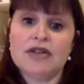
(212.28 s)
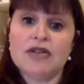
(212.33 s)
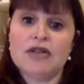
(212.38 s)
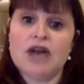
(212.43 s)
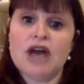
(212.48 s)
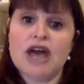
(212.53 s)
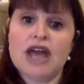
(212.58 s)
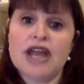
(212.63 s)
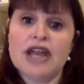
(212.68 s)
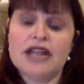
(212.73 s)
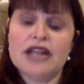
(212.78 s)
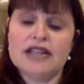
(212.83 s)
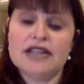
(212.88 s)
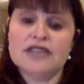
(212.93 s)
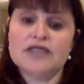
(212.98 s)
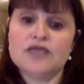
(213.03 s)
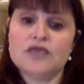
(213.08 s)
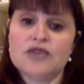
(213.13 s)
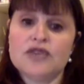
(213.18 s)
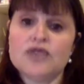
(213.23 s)
a lot
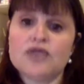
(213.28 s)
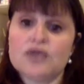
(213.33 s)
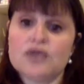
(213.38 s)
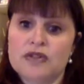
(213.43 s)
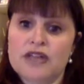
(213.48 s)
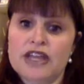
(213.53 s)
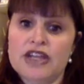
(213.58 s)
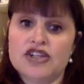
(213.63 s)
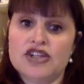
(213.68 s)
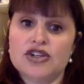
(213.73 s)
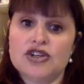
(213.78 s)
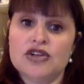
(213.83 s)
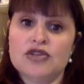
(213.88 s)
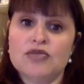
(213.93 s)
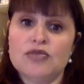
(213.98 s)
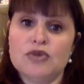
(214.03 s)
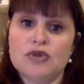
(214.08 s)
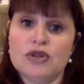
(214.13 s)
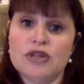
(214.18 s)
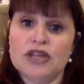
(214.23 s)
is with relational
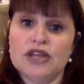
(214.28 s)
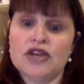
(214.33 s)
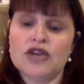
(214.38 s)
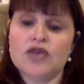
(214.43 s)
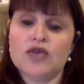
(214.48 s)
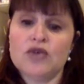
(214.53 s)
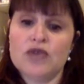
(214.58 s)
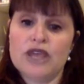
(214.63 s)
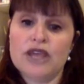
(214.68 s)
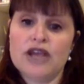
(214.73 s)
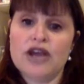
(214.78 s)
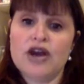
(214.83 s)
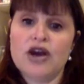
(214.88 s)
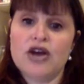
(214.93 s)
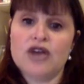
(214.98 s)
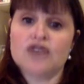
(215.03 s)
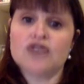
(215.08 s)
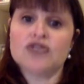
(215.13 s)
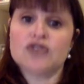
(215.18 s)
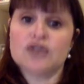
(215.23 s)
bullying, or what we
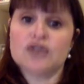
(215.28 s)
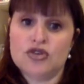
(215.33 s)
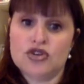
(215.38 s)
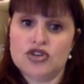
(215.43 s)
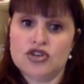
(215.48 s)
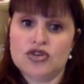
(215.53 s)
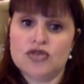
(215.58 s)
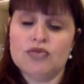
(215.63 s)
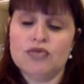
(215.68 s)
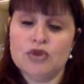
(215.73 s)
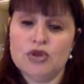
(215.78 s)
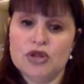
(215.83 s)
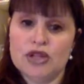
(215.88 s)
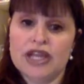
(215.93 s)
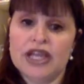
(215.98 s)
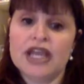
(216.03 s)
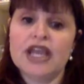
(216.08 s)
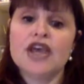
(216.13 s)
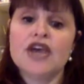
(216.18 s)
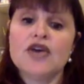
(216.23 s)
call social
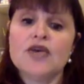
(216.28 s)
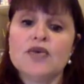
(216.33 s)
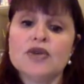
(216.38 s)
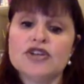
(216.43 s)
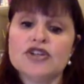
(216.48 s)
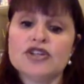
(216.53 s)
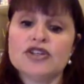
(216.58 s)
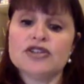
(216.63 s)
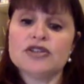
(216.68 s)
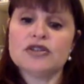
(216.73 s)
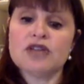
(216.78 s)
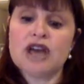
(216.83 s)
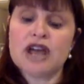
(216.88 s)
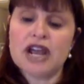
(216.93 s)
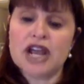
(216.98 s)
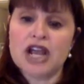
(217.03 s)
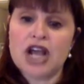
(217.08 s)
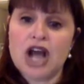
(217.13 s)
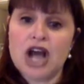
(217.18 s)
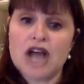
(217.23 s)
bullying, which is a lot
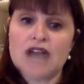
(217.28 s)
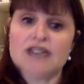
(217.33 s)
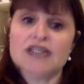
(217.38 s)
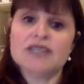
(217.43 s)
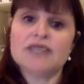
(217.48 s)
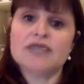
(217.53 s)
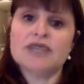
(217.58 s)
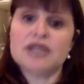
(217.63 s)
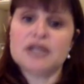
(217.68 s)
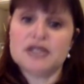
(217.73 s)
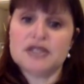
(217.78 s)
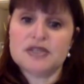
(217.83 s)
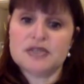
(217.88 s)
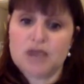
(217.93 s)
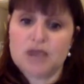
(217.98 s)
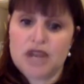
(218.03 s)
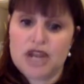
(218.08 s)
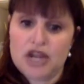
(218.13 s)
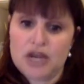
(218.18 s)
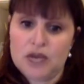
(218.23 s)
of gossiping,
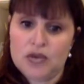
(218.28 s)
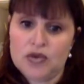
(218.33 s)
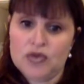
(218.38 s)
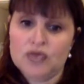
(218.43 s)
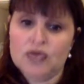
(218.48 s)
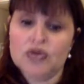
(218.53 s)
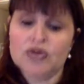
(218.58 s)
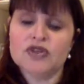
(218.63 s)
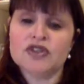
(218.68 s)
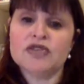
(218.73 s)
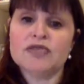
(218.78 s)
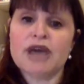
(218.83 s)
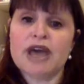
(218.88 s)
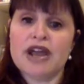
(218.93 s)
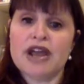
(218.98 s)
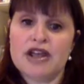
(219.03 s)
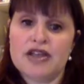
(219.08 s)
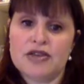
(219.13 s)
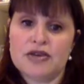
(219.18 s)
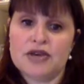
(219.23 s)
spreading rumors
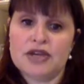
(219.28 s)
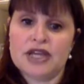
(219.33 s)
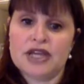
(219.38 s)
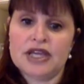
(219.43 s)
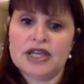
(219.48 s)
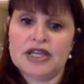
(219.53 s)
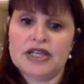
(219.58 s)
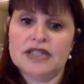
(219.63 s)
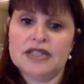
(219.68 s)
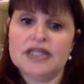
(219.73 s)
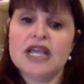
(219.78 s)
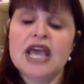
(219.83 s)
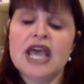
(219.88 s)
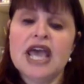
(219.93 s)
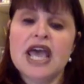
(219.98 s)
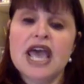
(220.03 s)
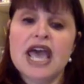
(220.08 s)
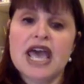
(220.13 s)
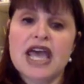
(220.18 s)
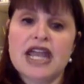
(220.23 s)
about other kids,
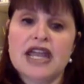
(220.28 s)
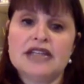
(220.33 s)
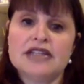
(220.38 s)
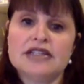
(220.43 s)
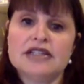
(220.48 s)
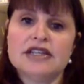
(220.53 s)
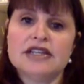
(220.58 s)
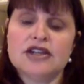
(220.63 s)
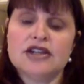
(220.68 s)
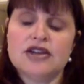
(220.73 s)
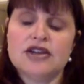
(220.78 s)
and